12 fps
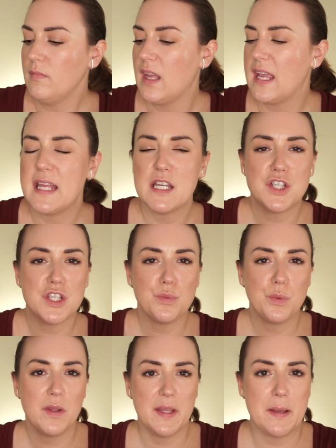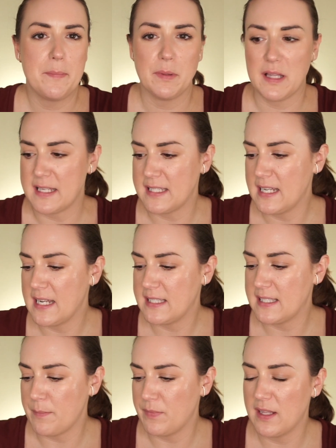And it's just really pleasant. It's
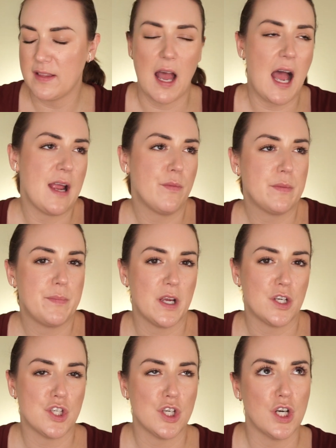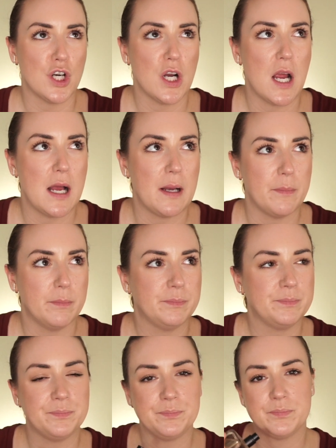something that I would picture
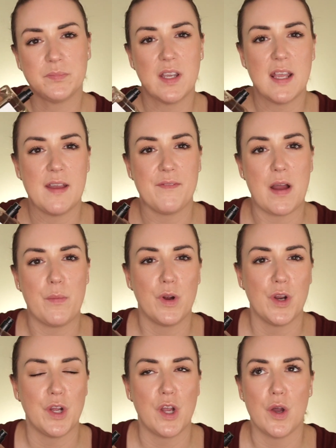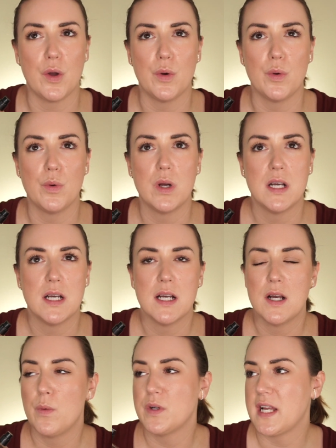if I were gonna go,
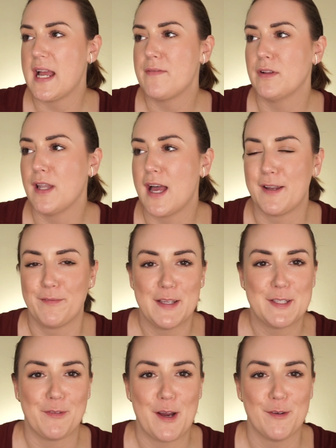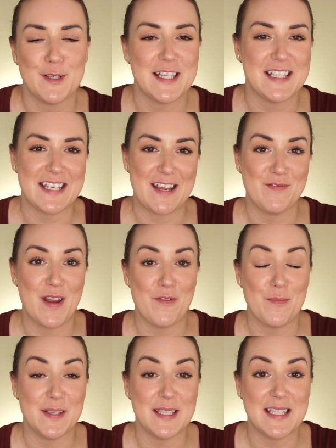which I have a lot of these fragrances and I've never
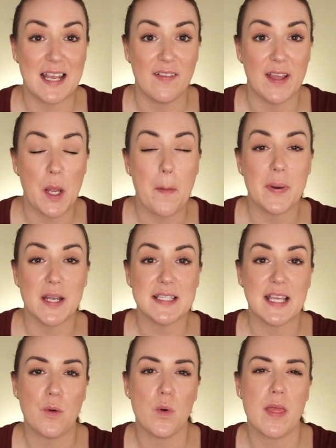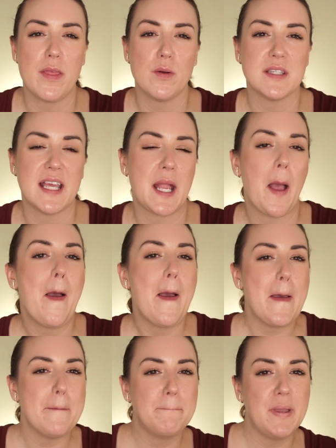been sailing, but it's like one of those like
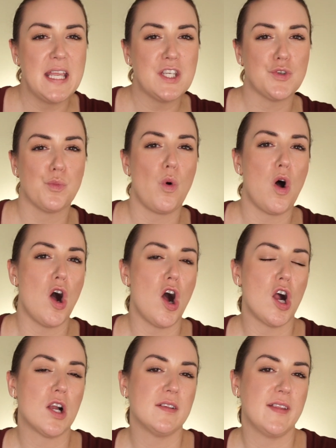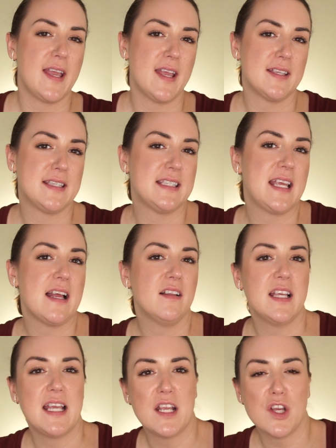beach walk, like
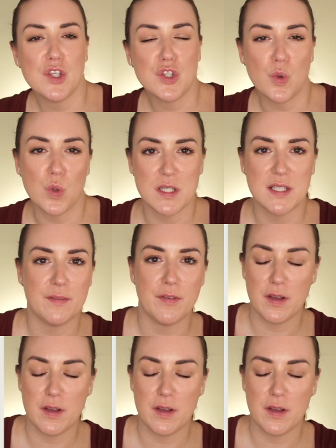sailing sorts of